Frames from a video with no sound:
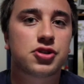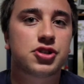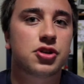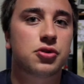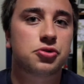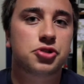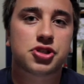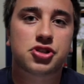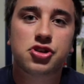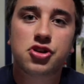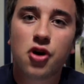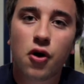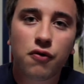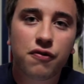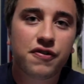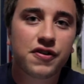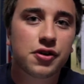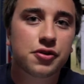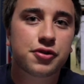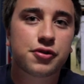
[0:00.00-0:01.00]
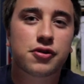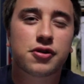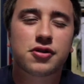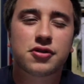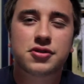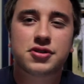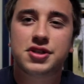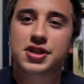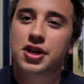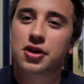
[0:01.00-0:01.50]
so just no
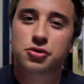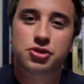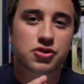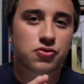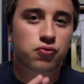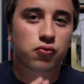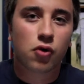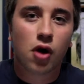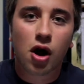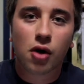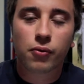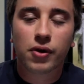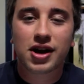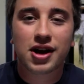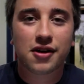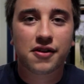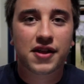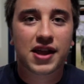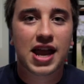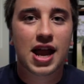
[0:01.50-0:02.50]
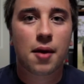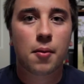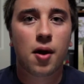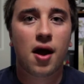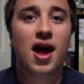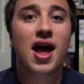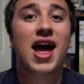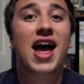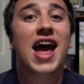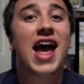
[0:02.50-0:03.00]
filters, you know, just raw right out of the
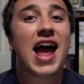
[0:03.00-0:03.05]
camera,